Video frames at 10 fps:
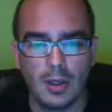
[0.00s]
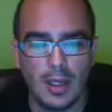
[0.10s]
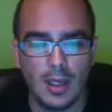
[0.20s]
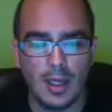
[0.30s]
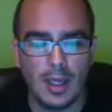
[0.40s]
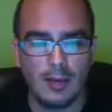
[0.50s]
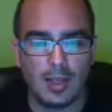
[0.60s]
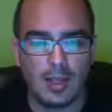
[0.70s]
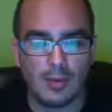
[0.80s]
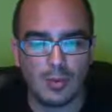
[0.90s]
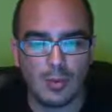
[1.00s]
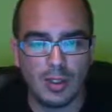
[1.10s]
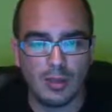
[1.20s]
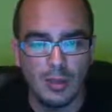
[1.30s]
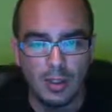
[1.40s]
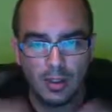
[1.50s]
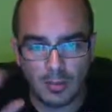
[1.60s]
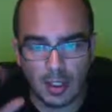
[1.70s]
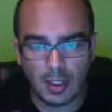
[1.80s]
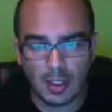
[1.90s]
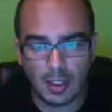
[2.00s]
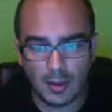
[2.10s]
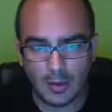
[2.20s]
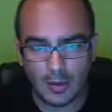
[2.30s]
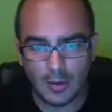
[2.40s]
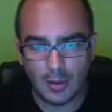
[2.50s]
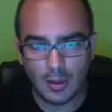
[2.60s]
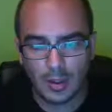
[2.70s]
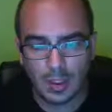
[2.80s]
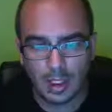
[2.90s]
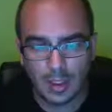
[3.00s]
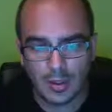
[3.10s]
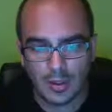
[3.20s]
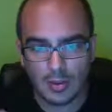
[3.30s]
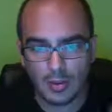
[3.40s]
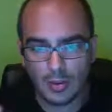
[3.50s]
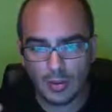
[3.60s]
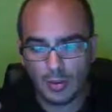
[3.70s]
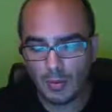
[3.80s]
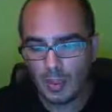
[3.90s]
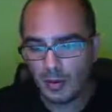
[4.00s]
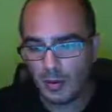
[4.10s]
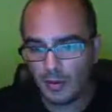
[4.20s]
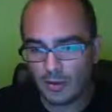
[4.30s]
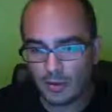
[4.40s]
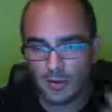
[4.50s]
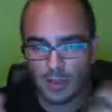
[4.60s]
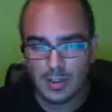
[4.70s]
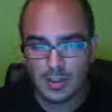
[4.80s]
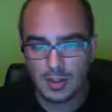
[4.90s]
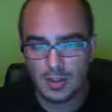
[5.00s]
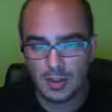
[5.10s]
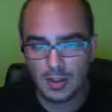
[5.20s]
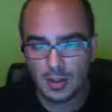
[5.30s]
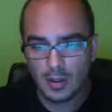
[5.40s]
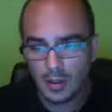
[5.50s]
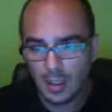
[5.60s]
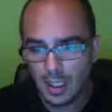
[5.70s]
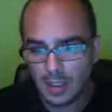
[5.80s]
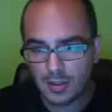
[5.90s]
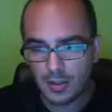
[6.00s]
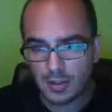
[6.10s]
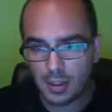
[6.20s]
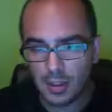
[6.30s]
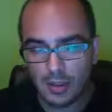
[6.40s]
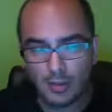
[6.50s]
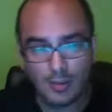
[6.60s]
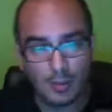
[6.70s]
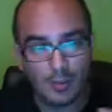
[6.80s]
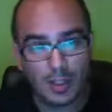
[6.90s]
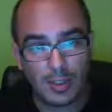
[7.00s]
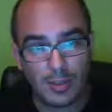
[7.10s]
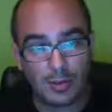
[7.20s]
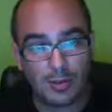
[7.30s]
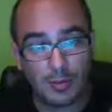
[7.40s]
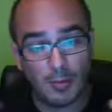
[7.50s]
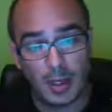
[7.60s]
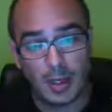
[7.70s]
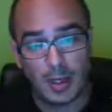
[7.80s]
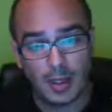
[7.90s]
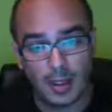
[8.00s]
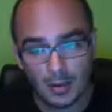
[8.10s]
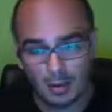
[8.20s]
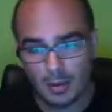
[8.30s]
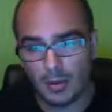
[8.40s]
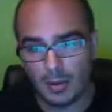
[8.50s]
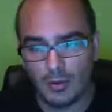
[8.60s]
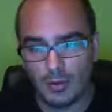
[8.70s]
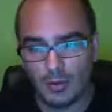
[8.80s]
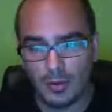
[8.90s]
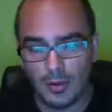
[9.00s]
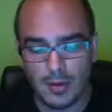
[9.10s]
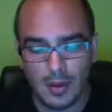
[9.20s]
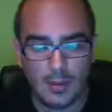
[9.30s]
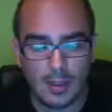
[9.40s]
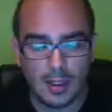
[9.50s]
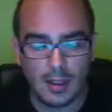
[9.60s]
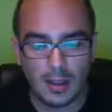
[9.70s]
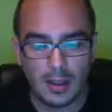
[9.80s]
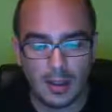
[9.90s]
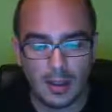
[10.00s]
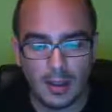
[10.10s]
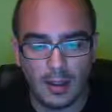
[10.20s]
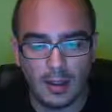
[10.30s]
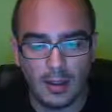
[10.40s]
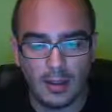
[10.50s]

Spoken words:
you have H1 as being the main title, H2 maybe a subsection, H3 is subsections from that, and so on and so forth. Think about it like a